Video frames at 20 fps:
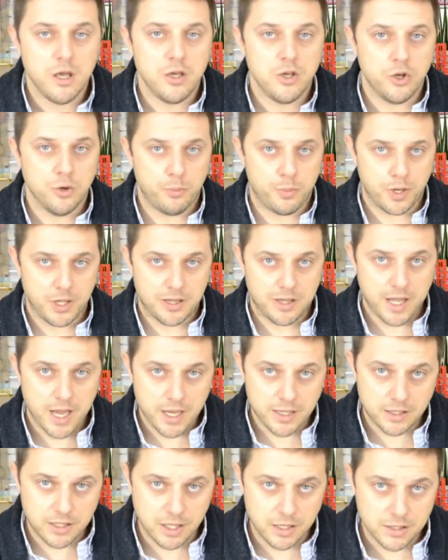You
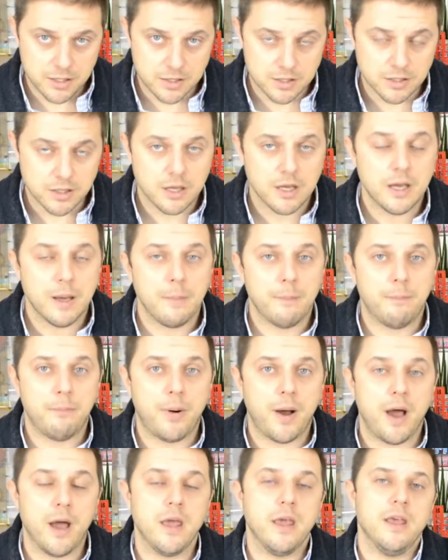protect it
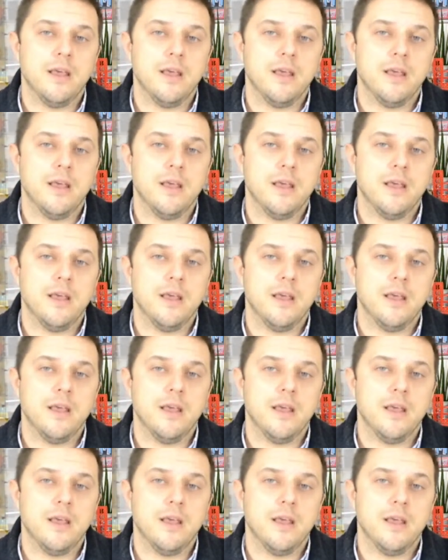by